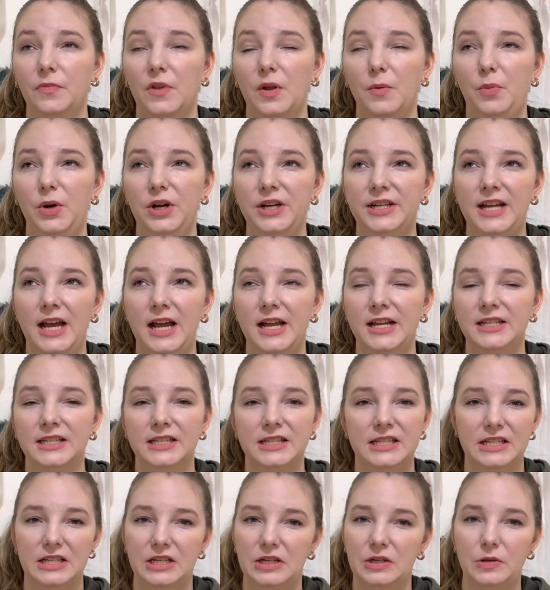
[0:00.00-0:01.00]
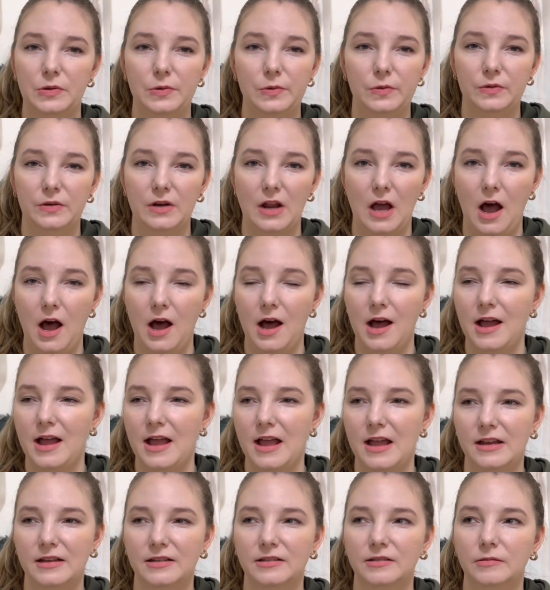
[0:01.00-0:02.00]
pretend to not
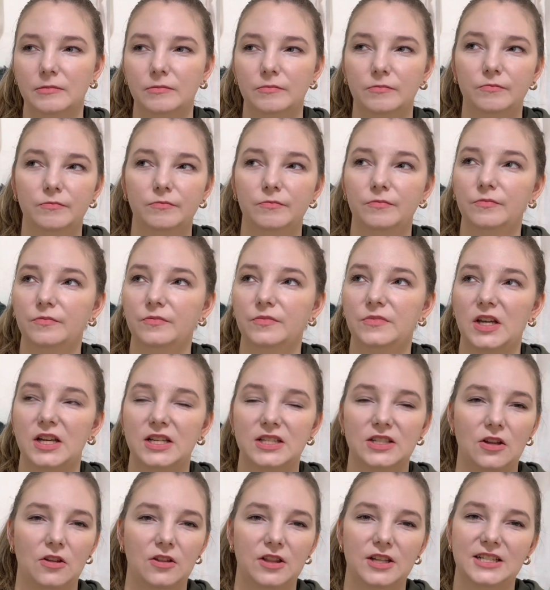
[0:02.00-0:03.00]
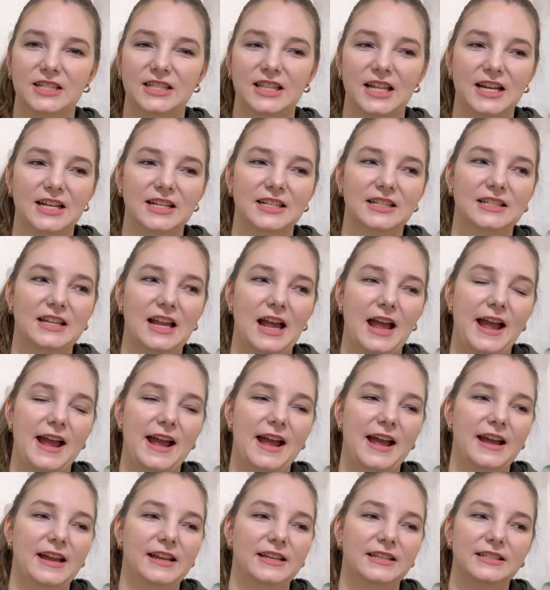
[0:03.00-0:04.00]
and does all these things
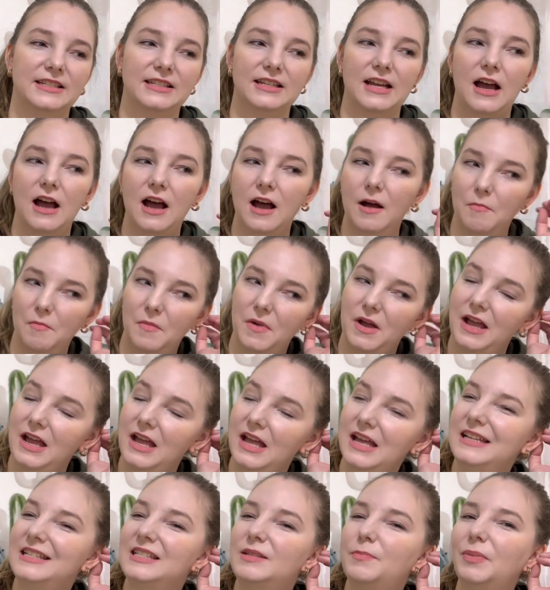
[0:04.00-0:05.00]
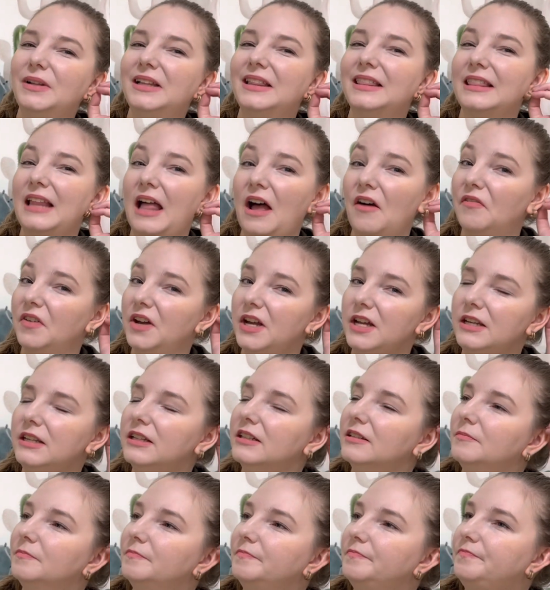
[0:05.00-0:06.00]
and is beloved.
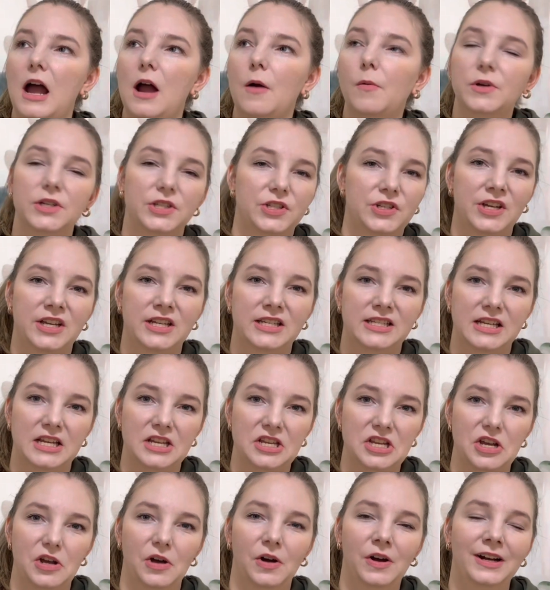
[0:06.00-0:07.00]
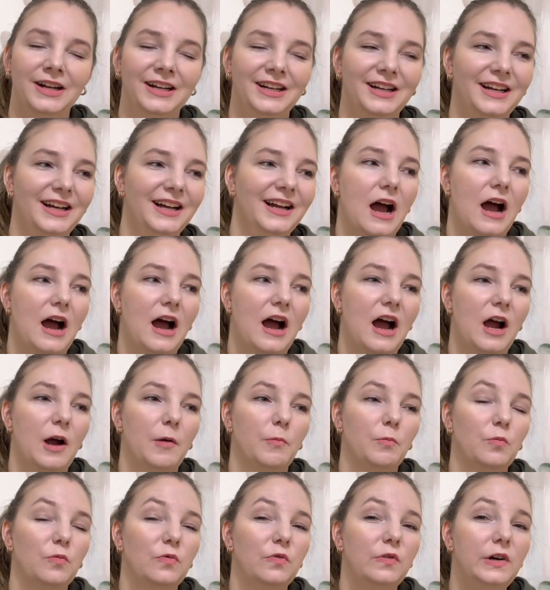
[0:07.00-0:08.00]
I want to continue.
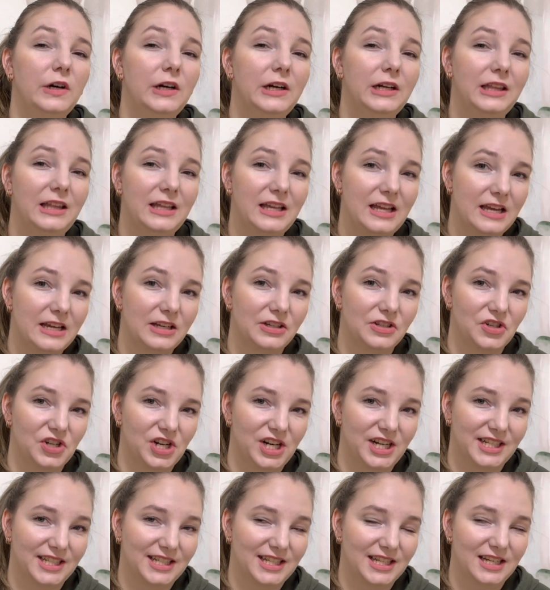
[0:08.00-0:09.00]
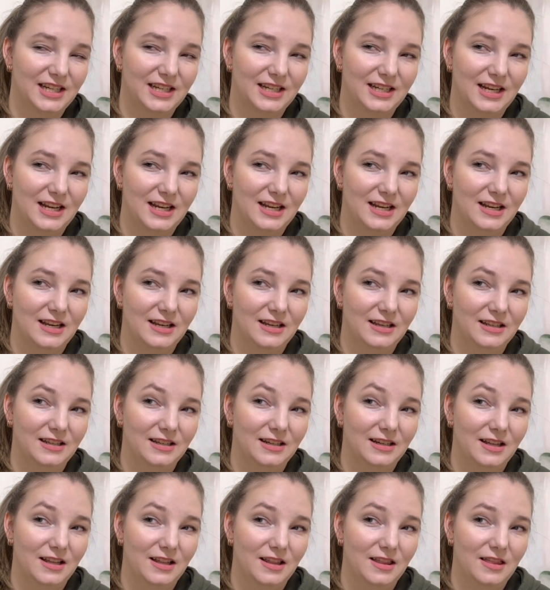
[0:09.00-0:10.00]
I'm really interested in
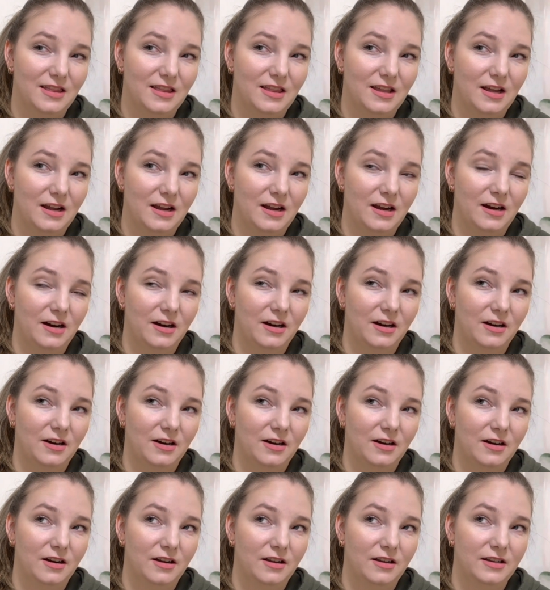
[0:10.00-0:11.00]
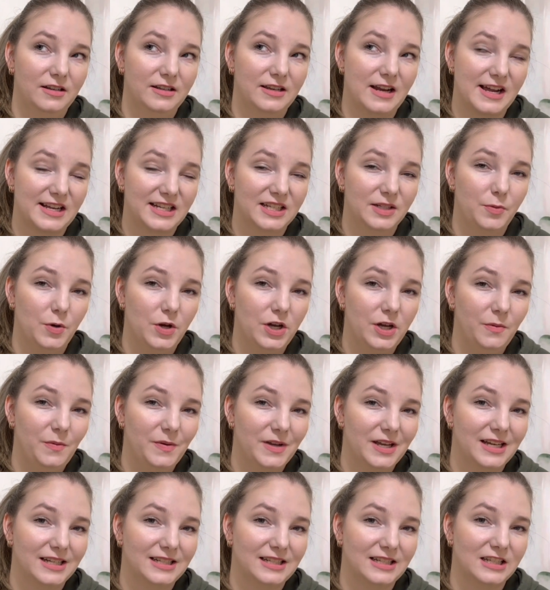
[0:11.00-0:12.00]
their next book
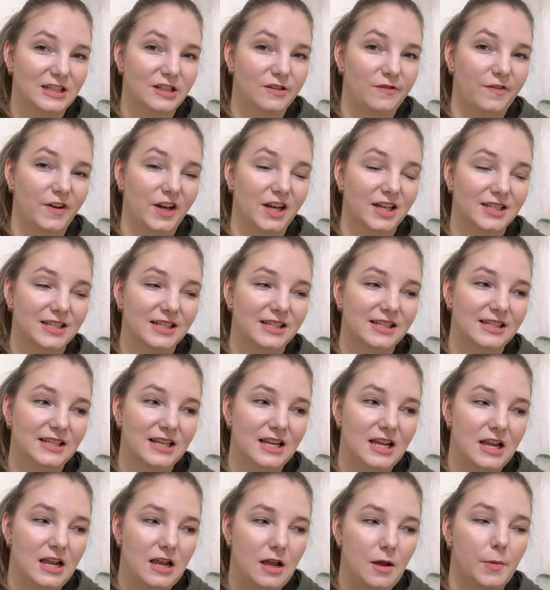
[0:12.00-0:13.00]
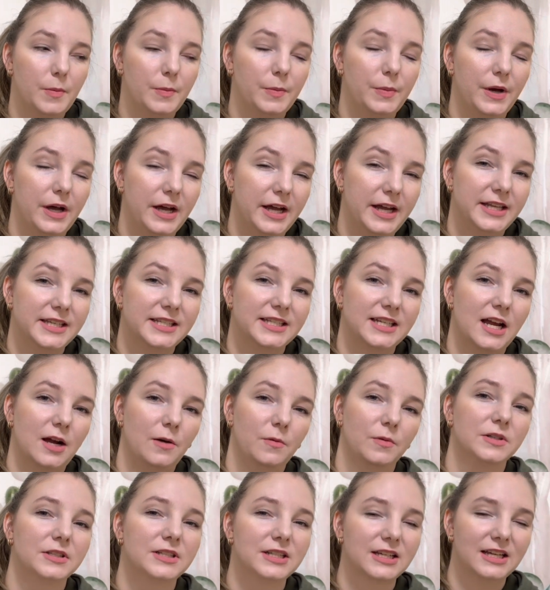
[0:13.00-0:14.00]
because it's fantasy, but I
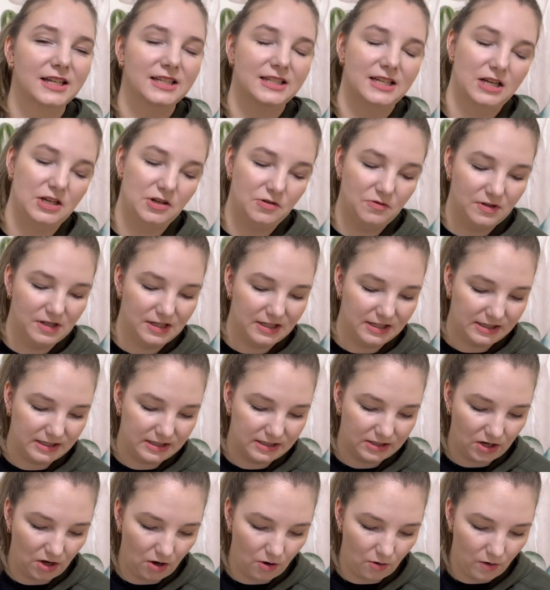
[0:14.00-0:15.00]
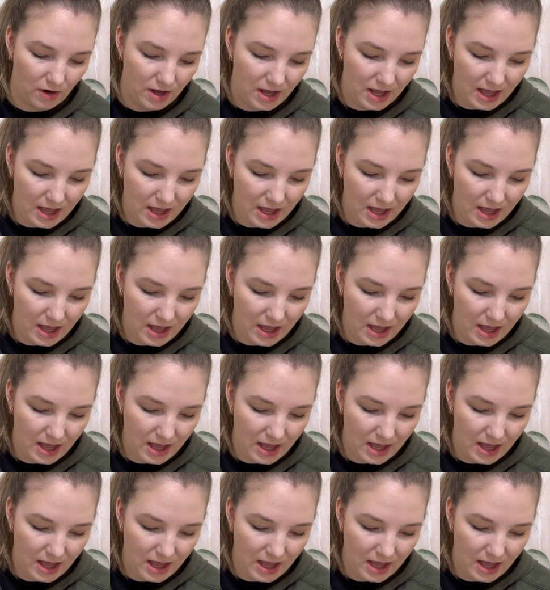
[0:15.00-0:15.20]
want to continue this. So